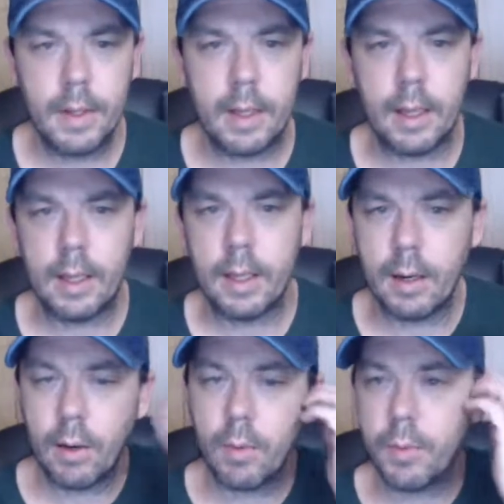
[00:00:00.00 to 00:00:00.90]

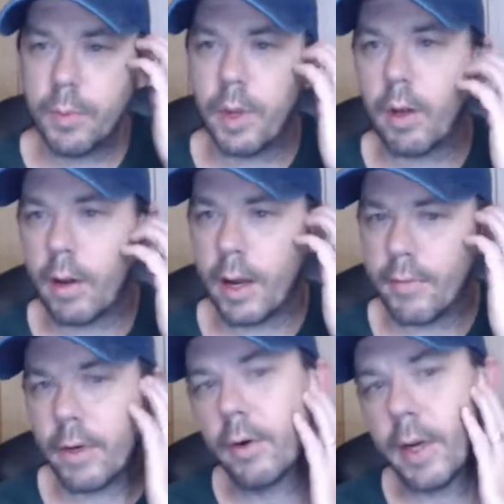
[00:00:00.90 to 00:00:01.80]
And I hope y'all are
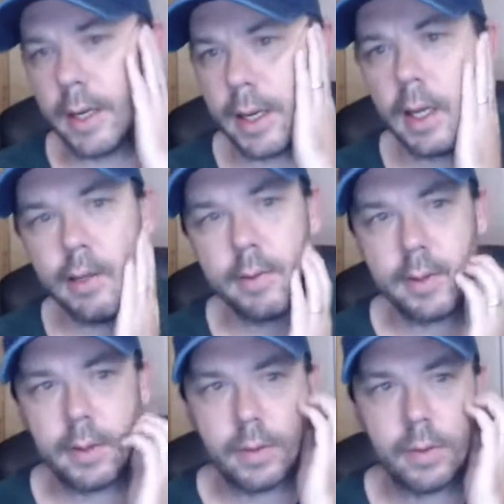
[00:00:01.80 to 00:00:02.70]
having a great day.
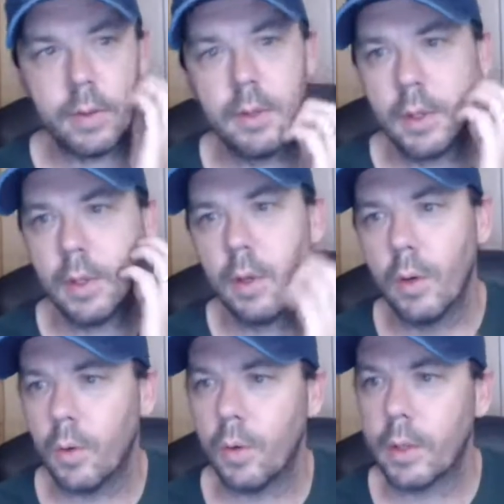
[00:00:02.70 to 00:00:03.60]
So,
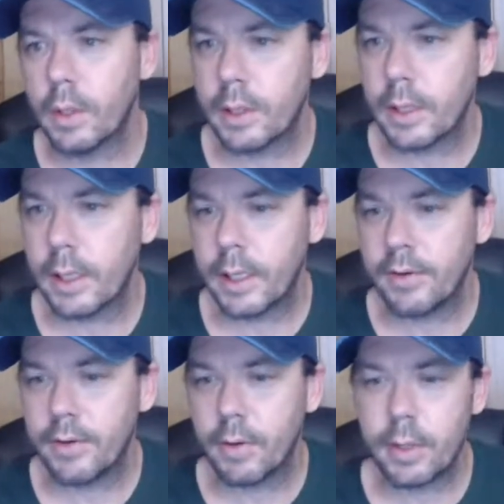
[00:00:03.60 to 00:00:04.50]
we're just going to get
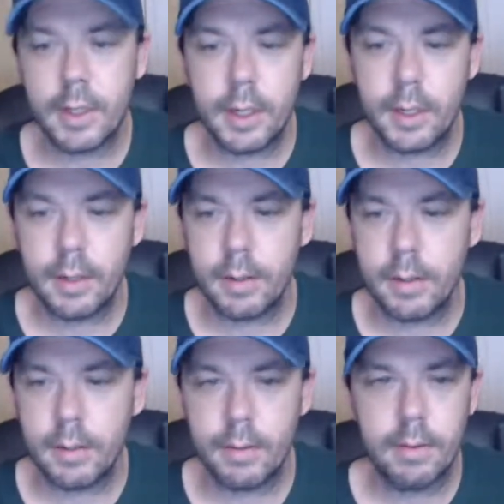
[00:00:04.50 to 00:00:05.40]
started here
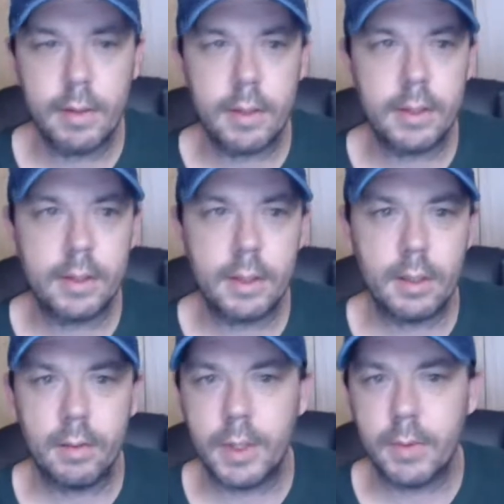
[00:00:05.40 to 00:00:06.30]
in just a
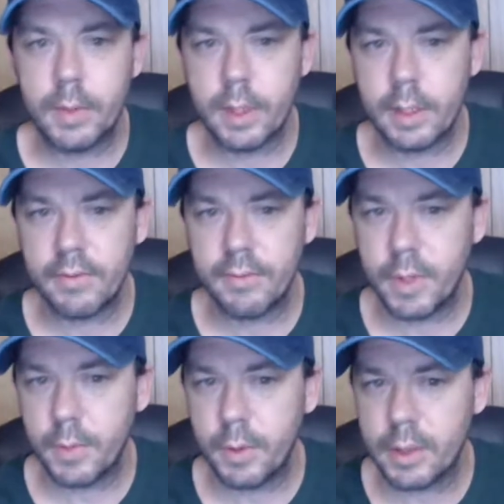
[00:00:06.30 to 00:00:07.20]
little bit. We're going to give some
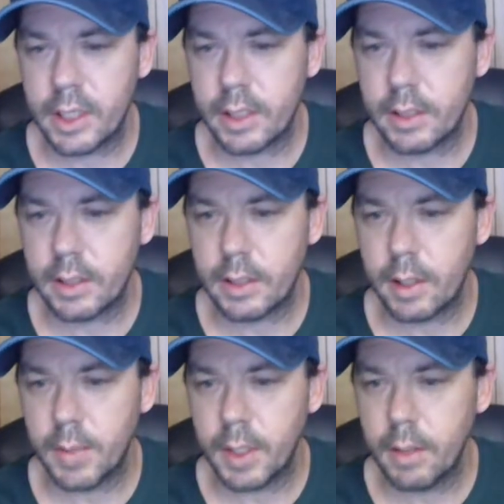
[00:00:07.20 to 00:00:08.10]
people a chance to
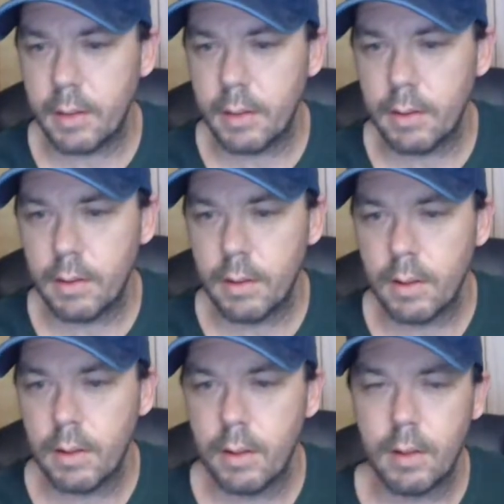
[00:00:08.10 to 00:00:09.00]
come in
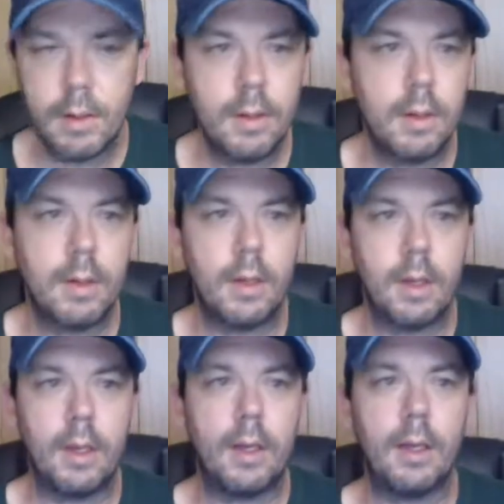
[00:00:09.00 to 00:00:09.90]

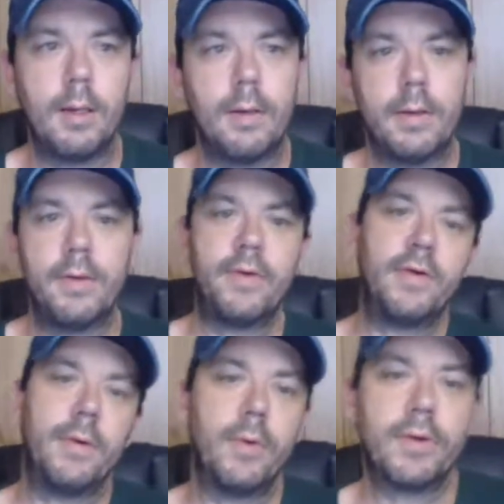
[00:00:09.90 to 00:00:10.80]
and
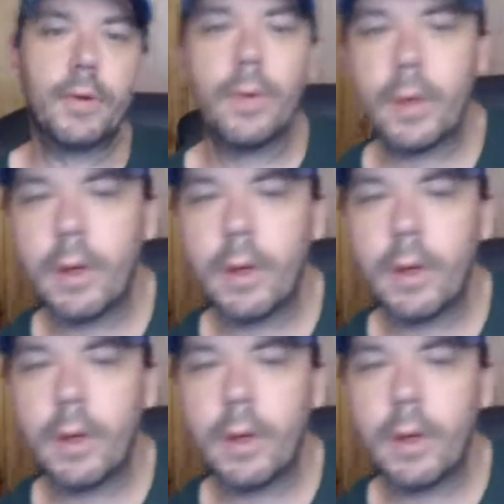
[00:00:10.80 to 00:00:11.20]
see what's going